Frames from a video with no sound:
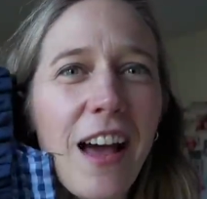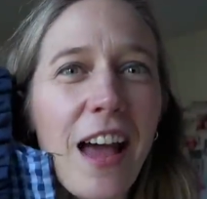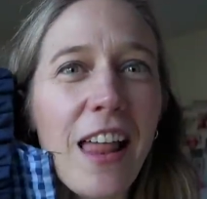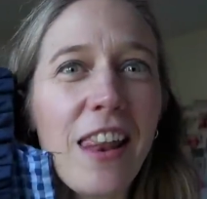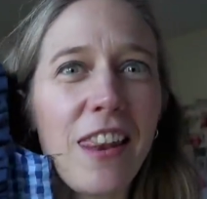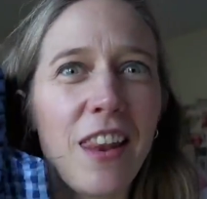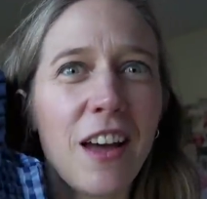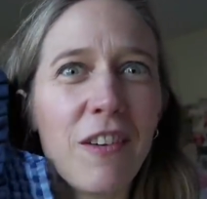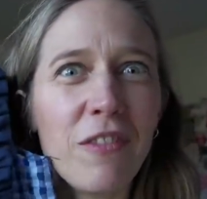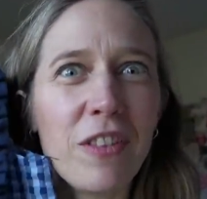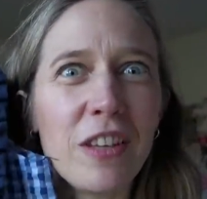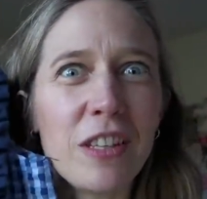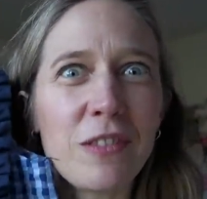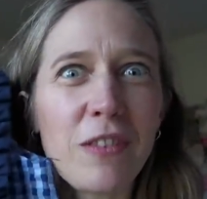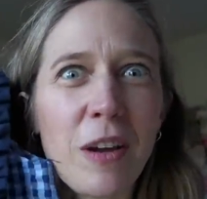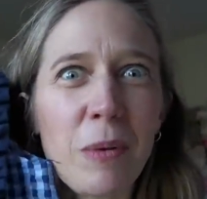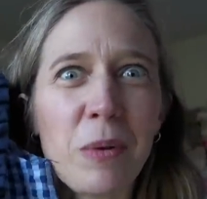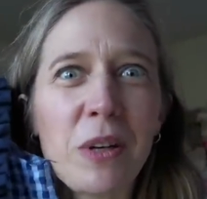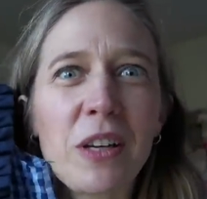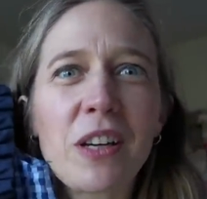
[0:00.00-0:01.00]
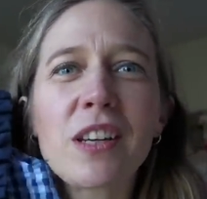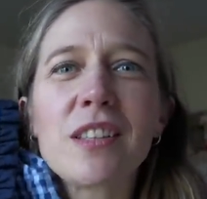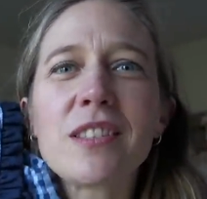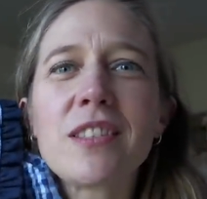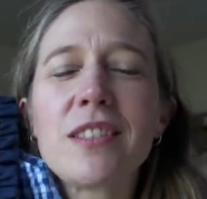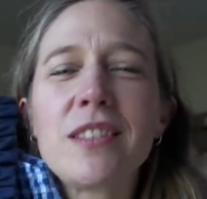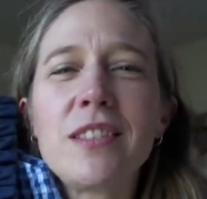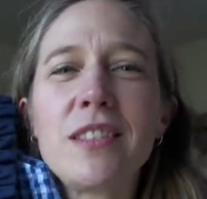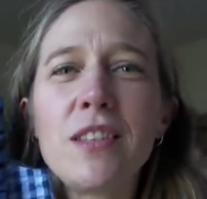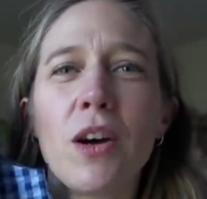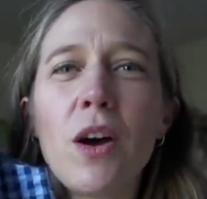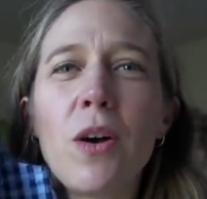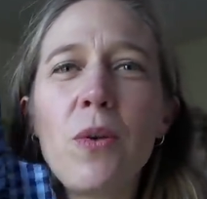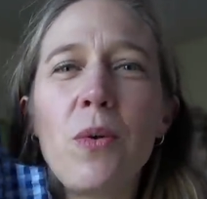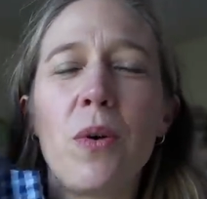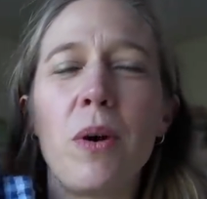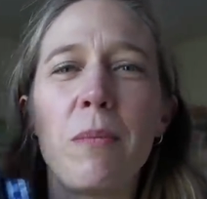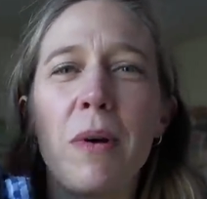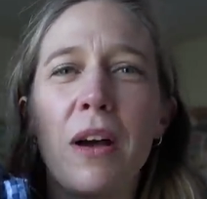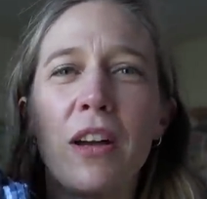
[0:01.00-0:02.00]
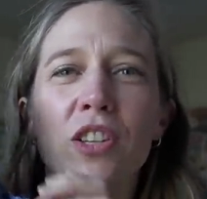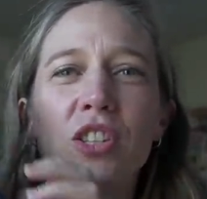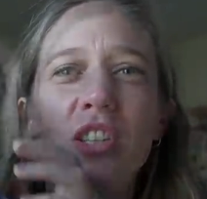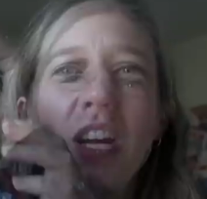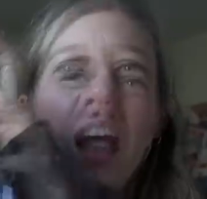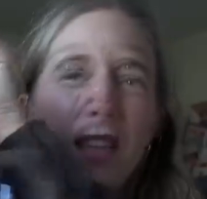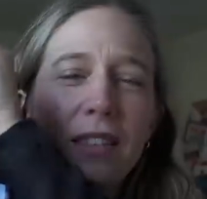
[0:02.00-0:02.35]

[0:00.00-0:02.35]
love this fabric so much.